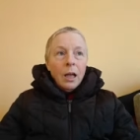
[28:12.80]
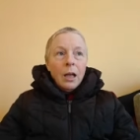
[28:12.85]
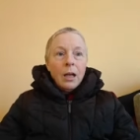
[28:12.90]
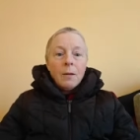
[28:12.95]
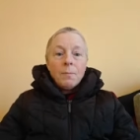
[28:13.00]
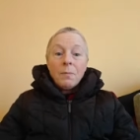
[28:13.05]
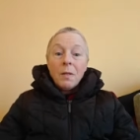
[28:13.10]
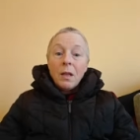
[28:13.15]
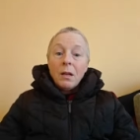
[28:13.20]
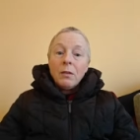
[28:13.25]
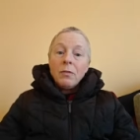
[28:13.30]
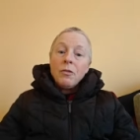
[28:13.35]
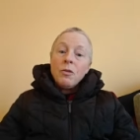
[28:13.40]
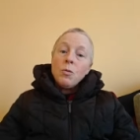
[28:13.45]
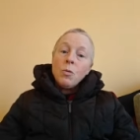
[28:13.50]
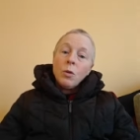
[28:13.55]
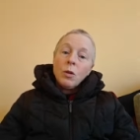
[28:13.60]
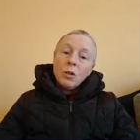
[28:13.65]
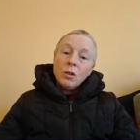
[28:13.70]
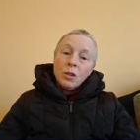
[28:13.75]
And if
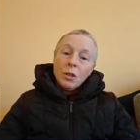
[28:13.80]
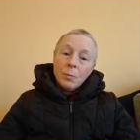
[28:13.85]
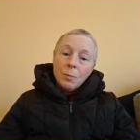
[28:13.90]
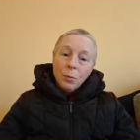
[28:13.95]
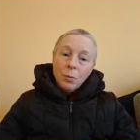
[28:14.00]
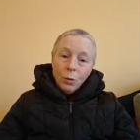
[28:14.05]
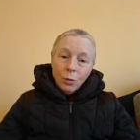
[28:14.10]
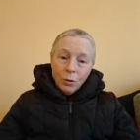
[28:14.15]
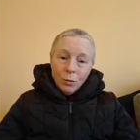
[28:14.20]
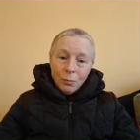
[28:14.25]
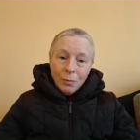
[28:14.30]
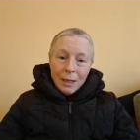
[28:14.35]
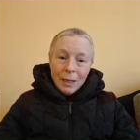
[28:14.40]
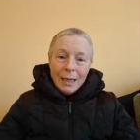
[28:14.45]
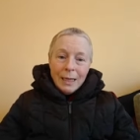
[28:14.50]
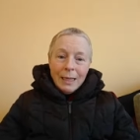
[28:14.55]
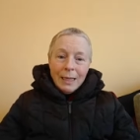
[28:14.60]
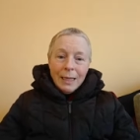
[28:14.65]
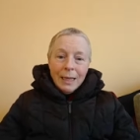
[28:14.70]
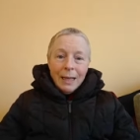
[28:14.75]
you want to support
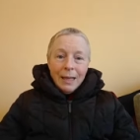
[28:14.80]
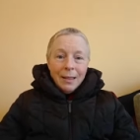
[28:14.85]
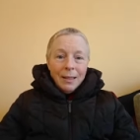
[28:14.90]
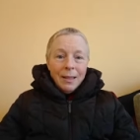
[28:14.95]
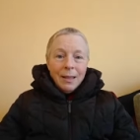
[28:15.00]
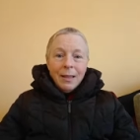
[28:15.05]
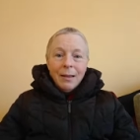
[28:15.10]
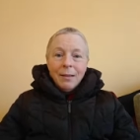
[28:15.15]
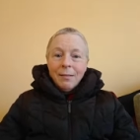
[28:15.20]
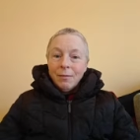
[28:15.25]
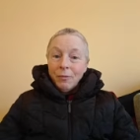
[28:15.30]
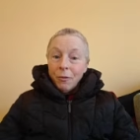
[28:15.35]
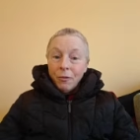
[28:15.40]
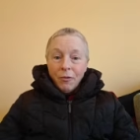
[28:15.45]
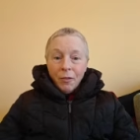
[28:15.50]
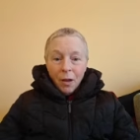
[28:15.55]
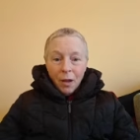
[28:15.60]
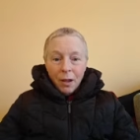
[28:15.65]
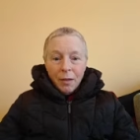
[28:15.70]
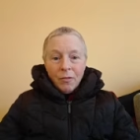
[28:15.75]
me, then for
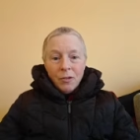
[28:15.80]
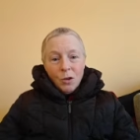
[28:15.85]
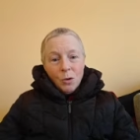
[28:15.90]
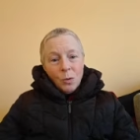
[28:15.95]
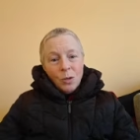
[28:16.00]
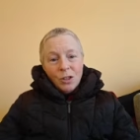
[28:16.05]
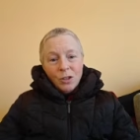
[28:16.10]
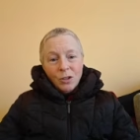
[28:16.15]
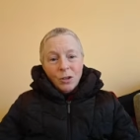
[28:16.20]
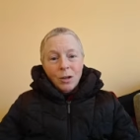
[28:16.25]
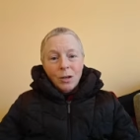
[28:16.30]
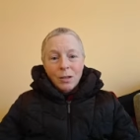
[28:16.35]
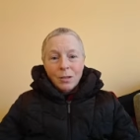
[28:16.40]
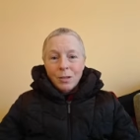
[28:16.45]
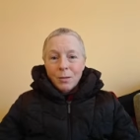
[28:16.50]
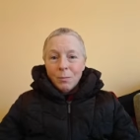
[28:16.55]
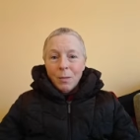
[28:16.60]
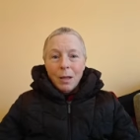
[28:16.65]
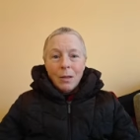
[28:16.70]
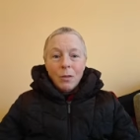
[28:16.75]

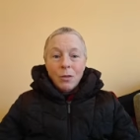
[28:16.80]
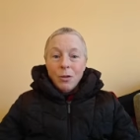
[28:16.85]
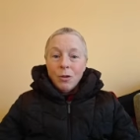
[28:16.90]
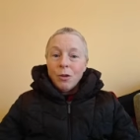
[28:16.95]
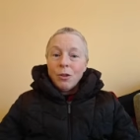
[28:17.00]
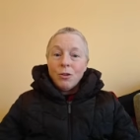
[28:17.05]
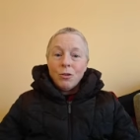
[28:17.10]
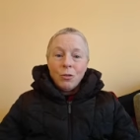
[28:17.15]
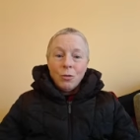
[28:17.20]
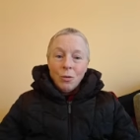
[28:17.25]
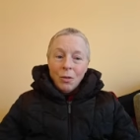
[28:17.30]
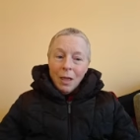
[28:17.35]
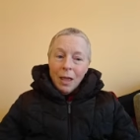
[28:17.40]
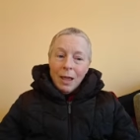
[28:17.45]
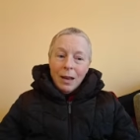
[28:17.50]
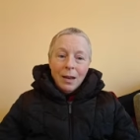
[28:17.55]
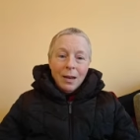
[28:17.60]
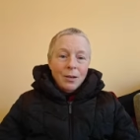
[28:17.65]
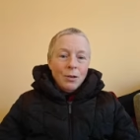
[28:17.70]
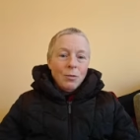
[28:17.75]
$5 a month, you can do
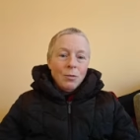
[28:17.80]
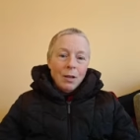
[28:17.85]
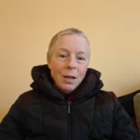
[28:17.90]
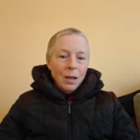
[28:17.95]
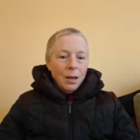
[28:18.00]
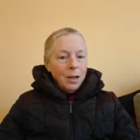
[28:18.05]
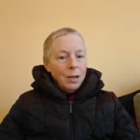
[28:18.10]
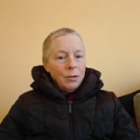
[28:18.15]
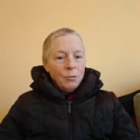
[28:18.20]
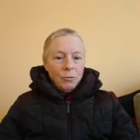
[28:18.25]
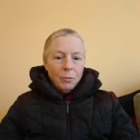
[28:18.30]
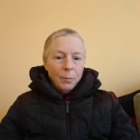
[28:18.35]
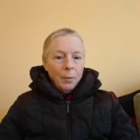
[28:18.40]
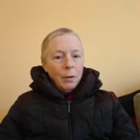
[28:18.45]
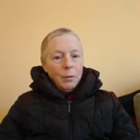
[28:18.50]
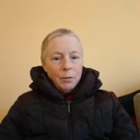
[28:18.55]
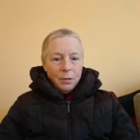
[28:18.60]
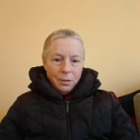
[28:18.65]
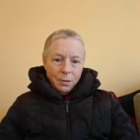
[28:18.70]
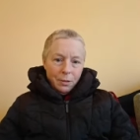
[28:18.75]
that and you get extra
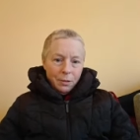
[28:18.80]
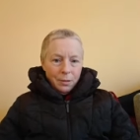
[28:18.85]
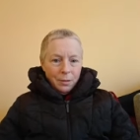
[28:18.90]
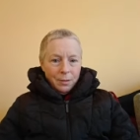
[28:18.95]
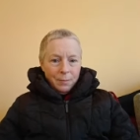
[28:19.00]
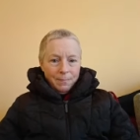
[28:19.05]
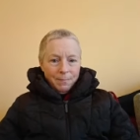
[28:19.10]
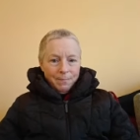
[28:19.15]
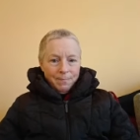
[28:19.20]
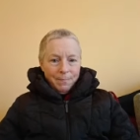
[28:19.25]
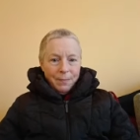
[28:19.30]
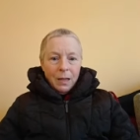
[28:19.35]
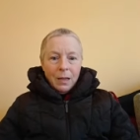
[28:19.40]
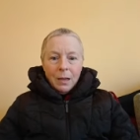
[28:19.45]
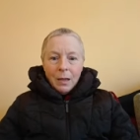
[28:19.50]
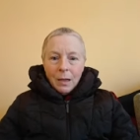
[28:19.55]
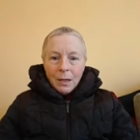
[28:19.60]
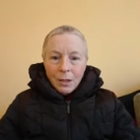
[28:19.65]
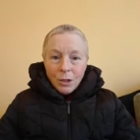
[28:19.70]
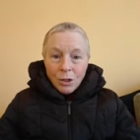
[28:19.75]
bonuses.
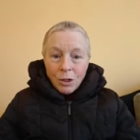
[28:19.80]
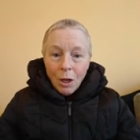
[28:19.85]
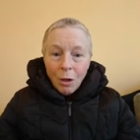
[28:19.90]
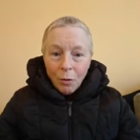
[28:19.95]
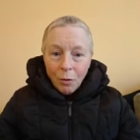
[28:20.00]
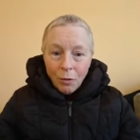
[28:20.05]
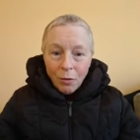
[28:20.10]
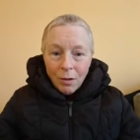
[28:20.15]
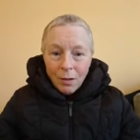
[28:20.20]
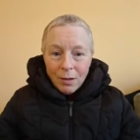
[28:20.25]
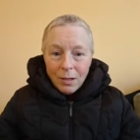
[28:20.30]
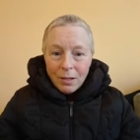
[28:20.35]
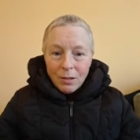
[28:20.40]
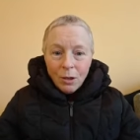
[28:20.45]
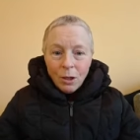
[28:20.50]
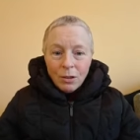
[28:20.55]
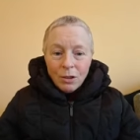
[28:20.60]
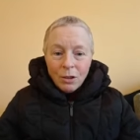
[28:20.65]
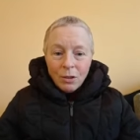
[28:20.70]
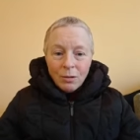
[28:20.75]
So there's
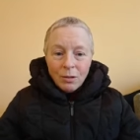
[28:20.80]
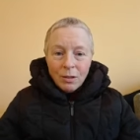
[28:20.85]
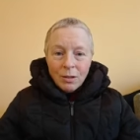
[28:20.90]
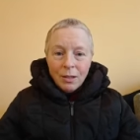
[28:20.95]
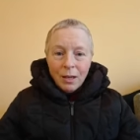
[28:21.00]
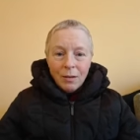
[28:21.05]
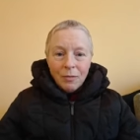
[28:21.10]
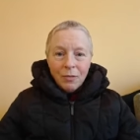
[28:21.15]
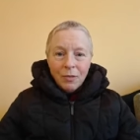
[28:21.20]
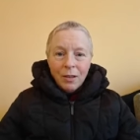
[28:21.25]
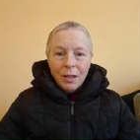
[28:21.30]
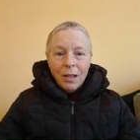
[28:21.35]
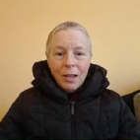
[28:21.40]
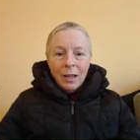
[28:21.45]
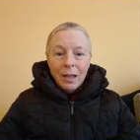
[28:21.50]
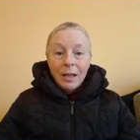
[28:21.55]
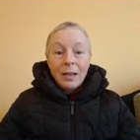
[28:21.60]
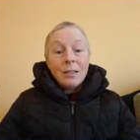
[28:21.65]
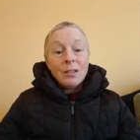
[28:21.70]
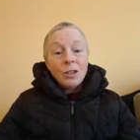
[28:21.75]
lots of good stuff
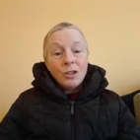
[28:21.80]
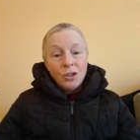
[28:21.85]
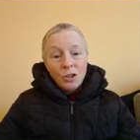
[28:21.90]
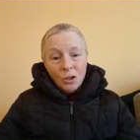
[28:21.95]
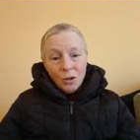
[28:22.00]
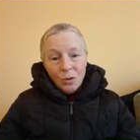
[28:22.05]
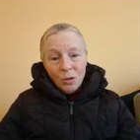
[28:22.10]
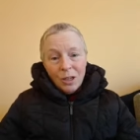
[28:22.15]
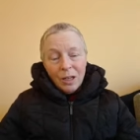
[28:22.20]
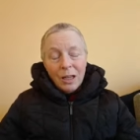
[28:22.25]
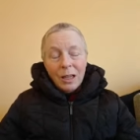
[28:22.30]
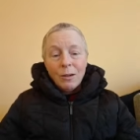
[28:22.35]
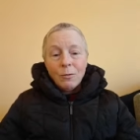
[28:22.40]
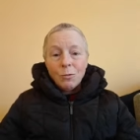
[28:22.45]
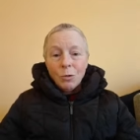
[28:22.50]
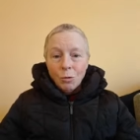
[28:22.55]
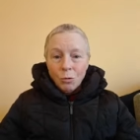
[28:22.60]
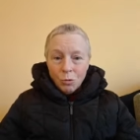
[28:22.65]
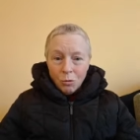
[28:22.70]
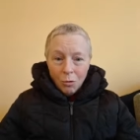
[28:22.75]
there. It's a journey. It
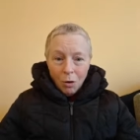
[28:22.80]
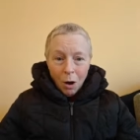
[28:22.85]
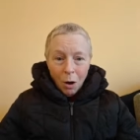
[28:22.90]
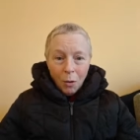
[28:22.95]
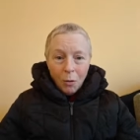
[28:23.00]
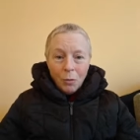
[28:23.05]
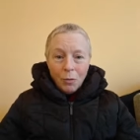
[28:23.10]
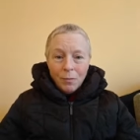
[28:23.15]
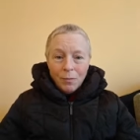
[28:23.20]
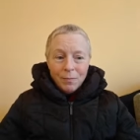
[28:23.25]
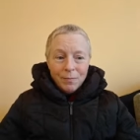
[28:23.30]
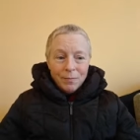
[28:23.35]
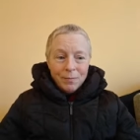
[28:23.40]
will grow.